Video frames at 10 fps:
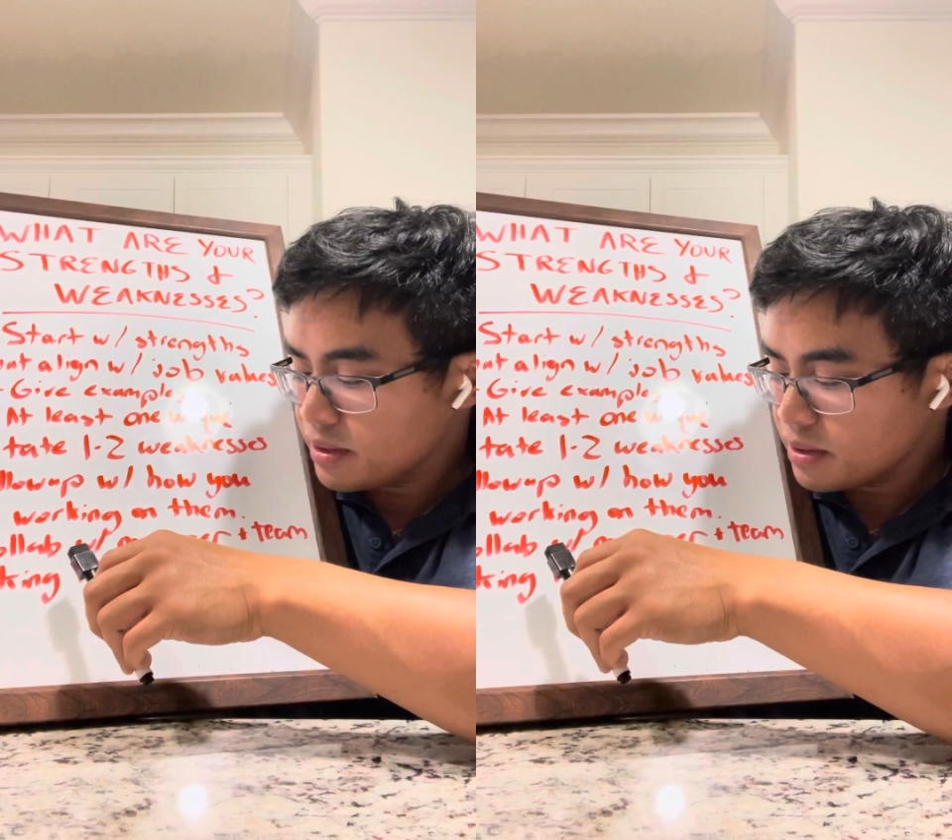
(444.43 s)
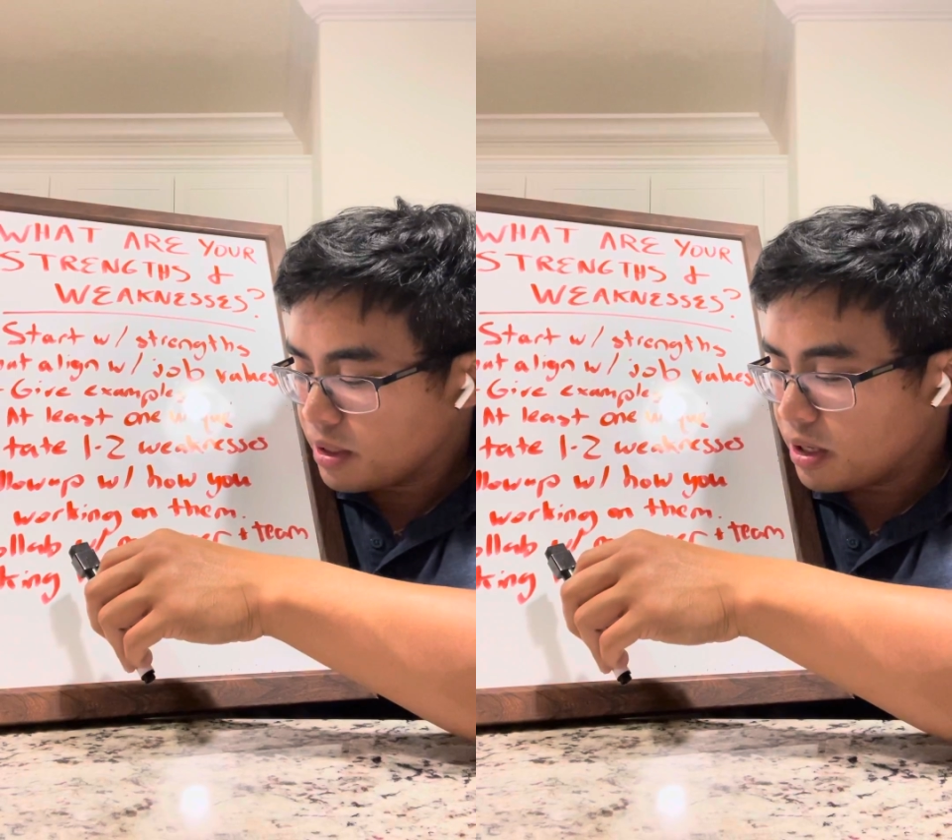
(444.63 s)

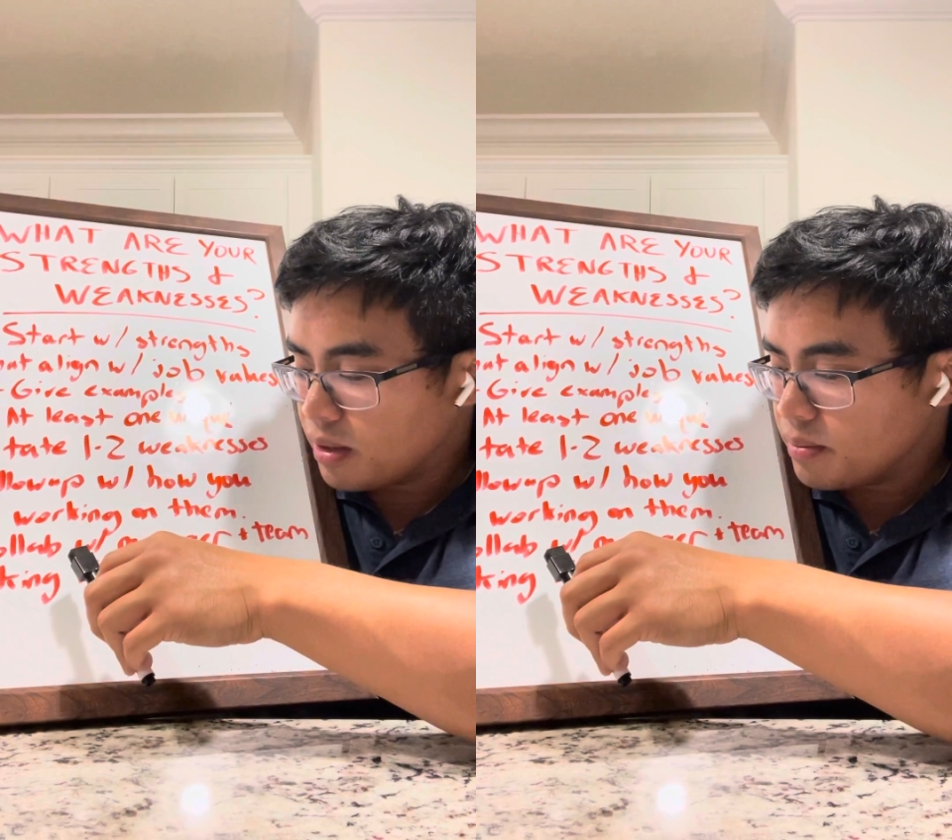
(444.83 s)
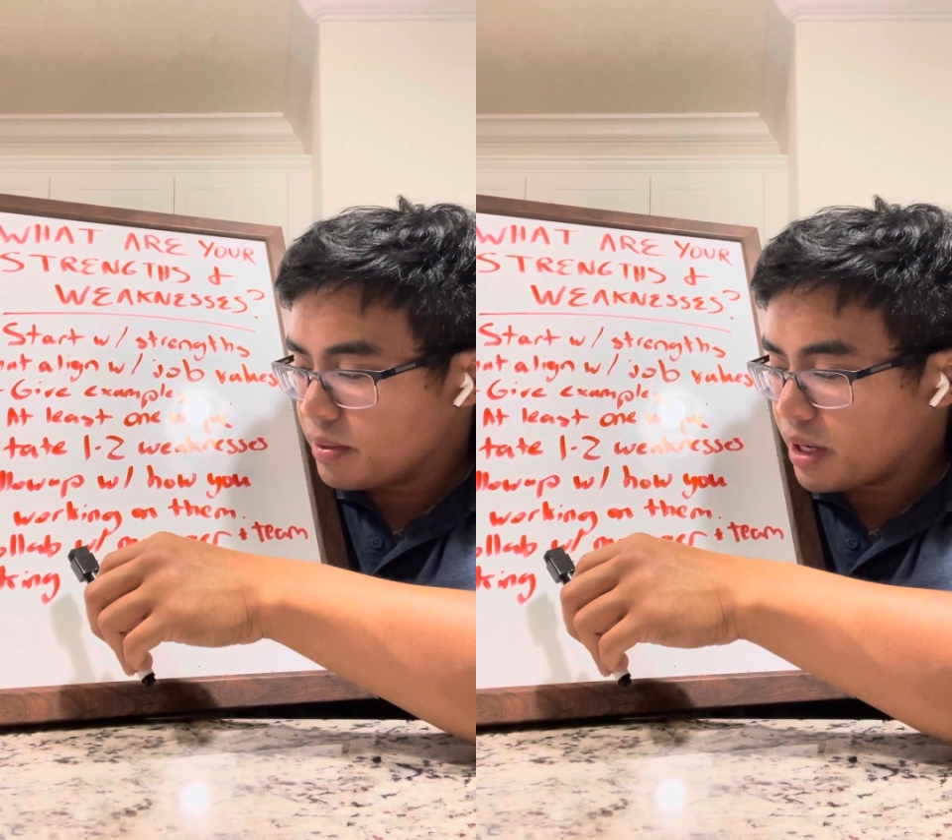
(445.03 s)

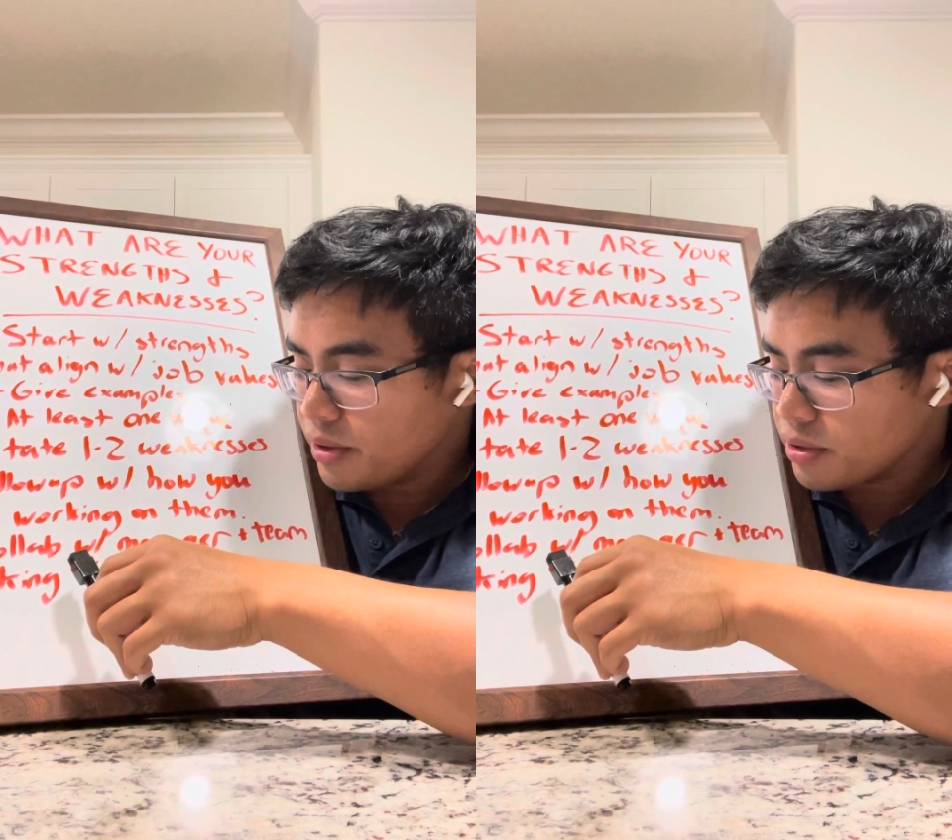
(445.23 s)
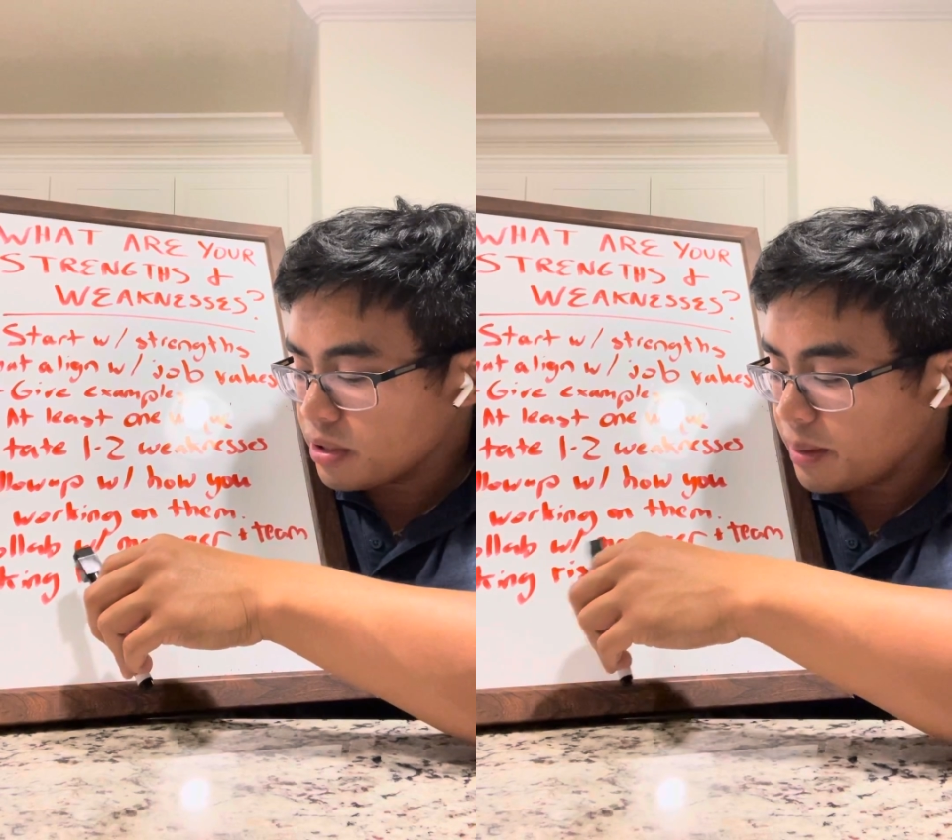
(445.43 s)
how
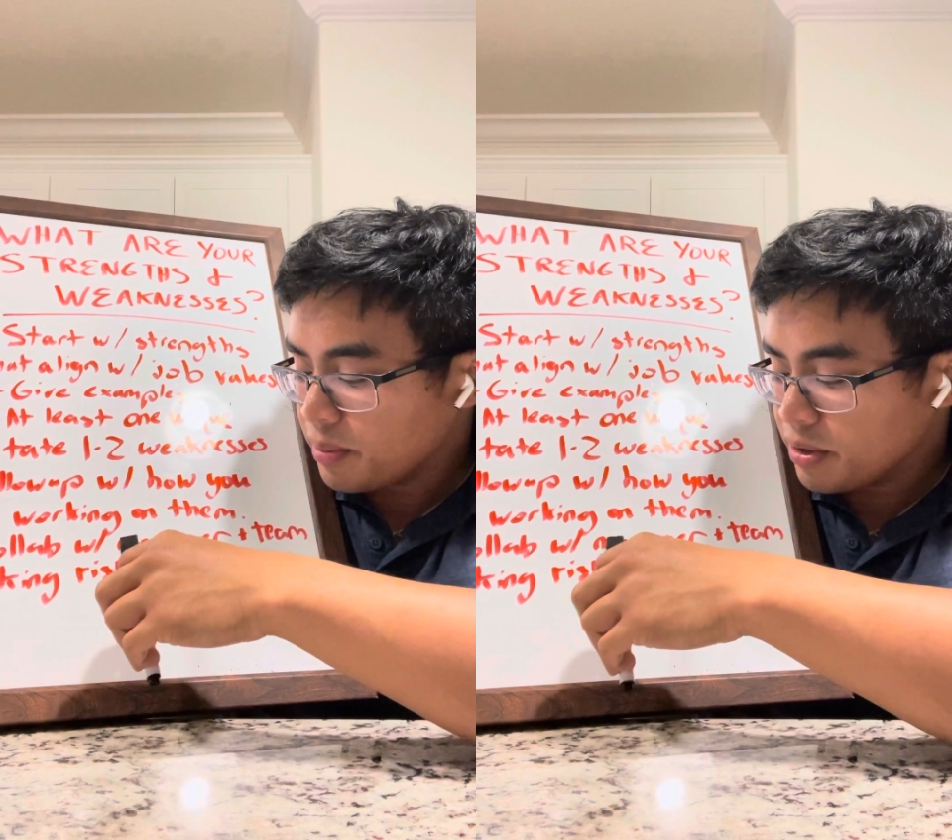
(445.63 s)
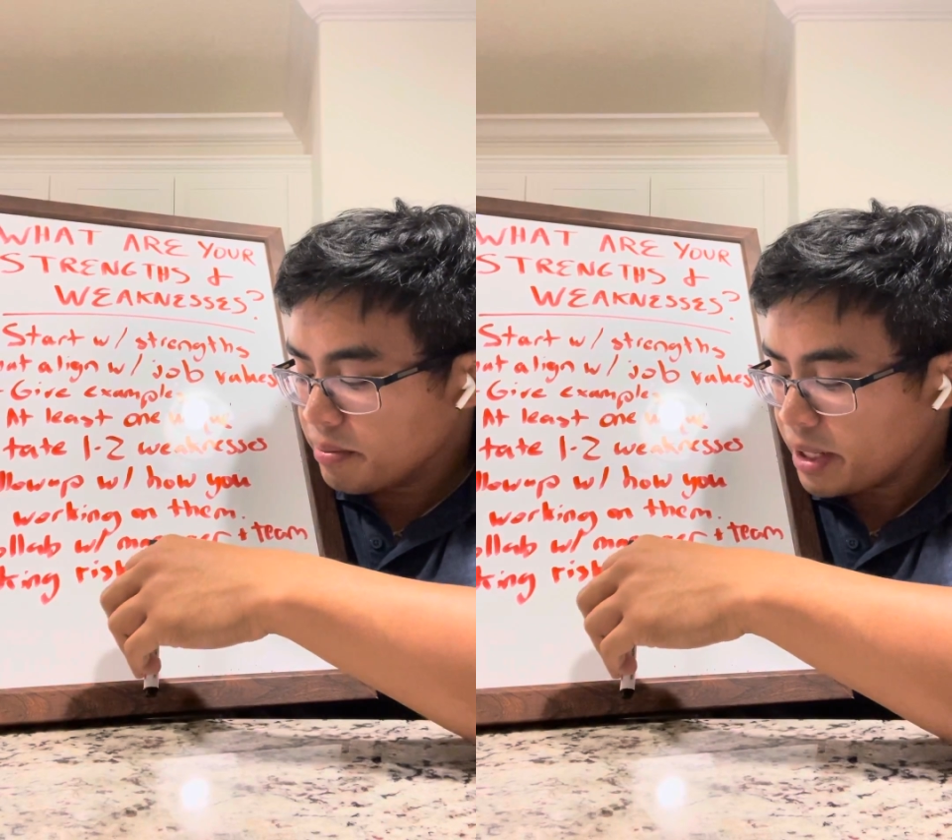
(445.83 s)
you collab
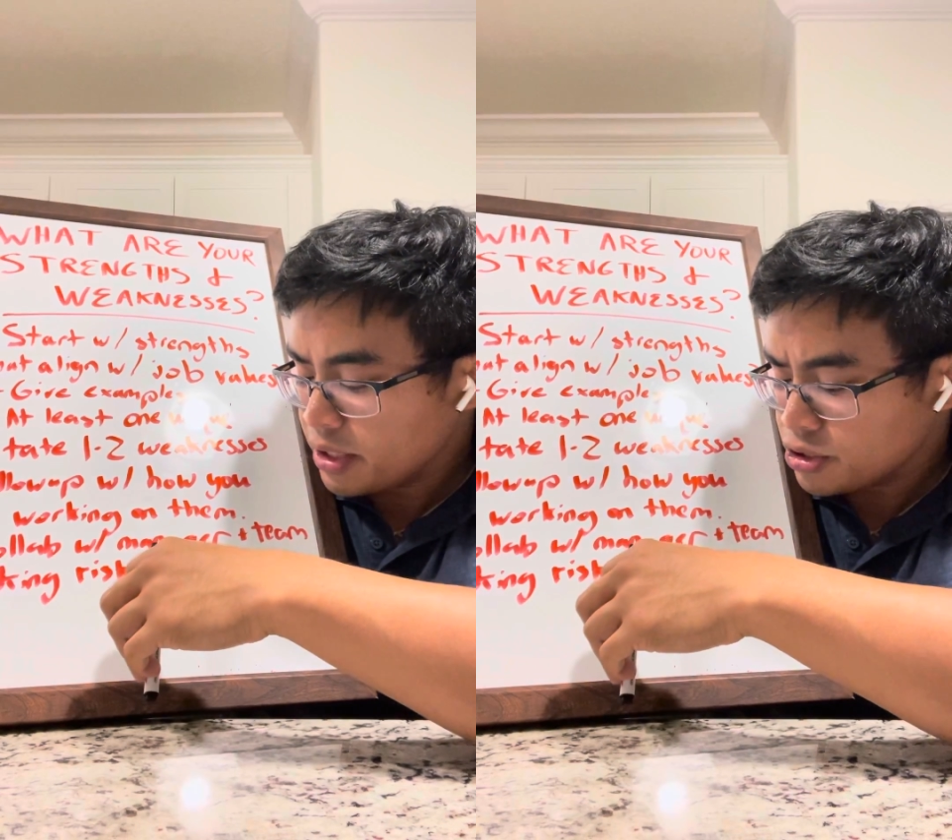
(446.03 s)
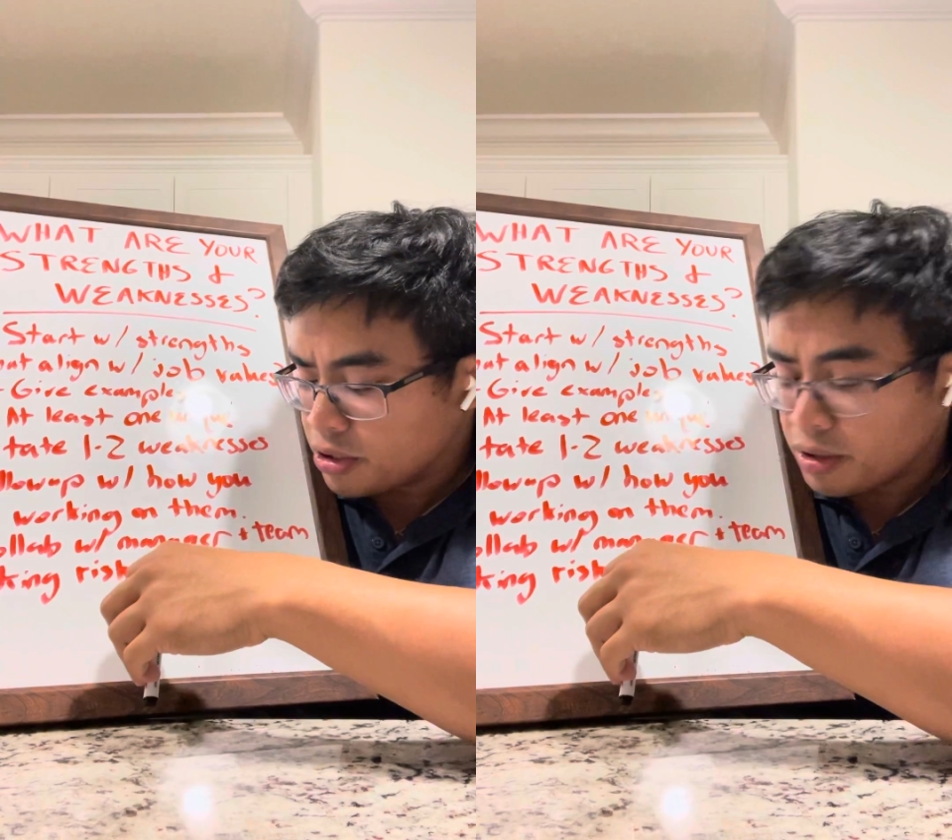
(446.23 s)
with your
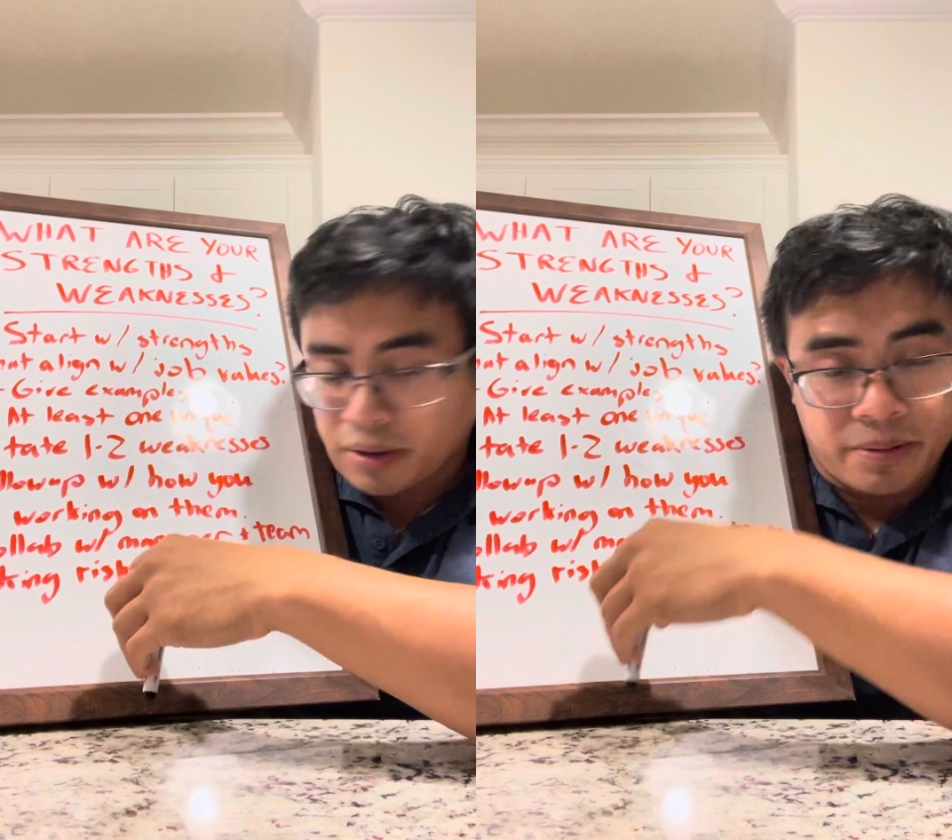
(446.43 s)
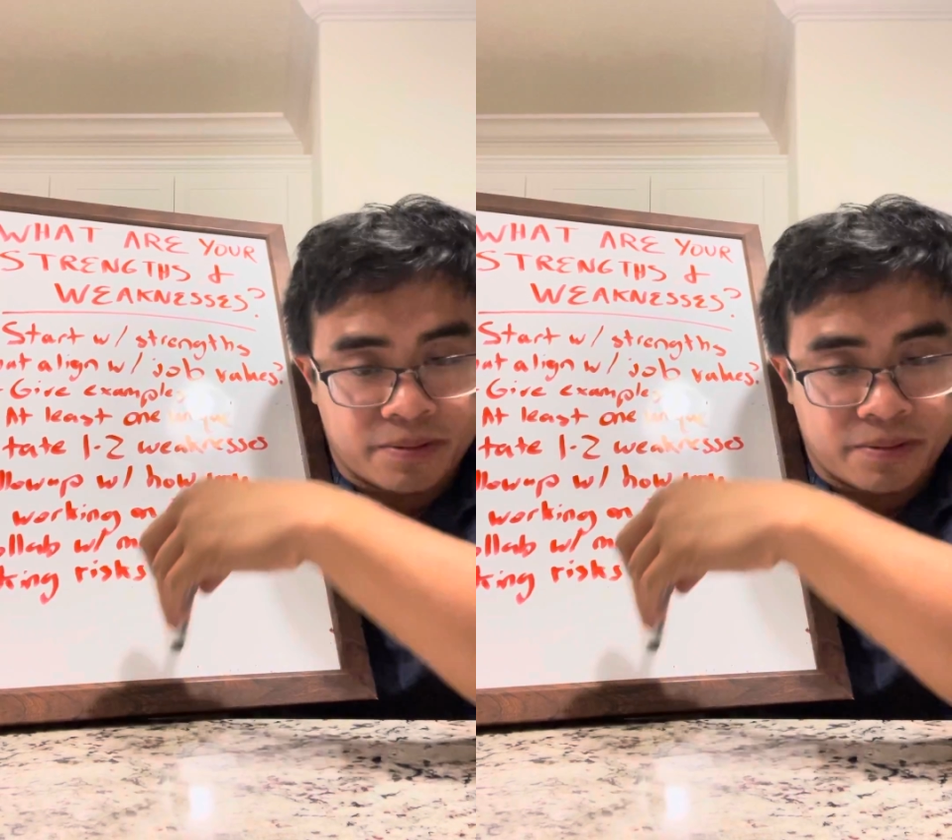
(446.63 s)
manager